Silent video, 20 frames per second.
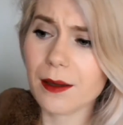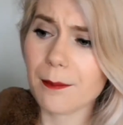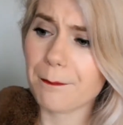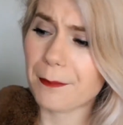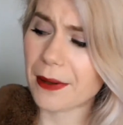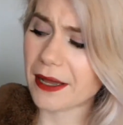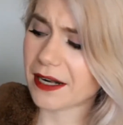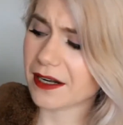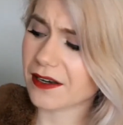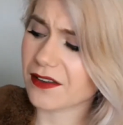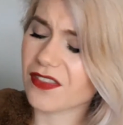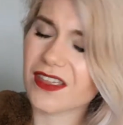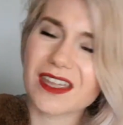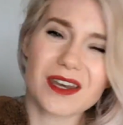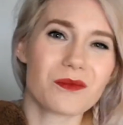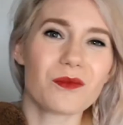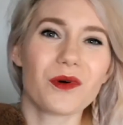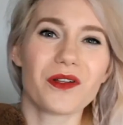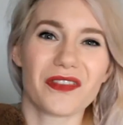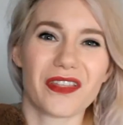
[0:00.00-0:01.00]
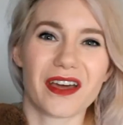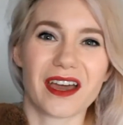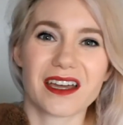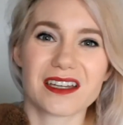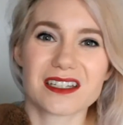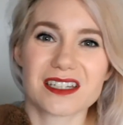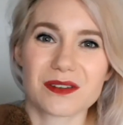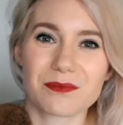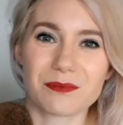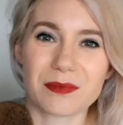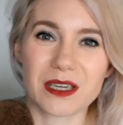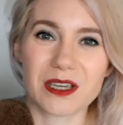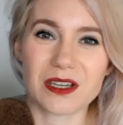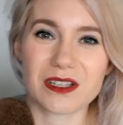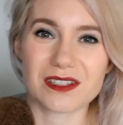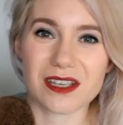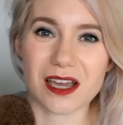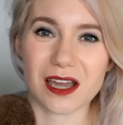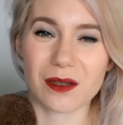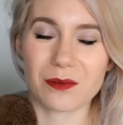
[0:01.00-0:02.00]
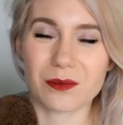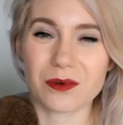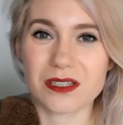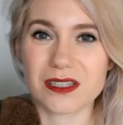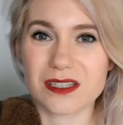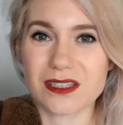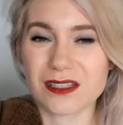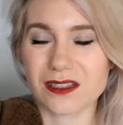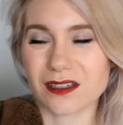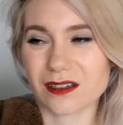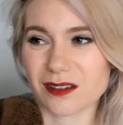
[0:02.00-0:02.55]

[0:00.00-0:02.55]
but they didn't want that because I was,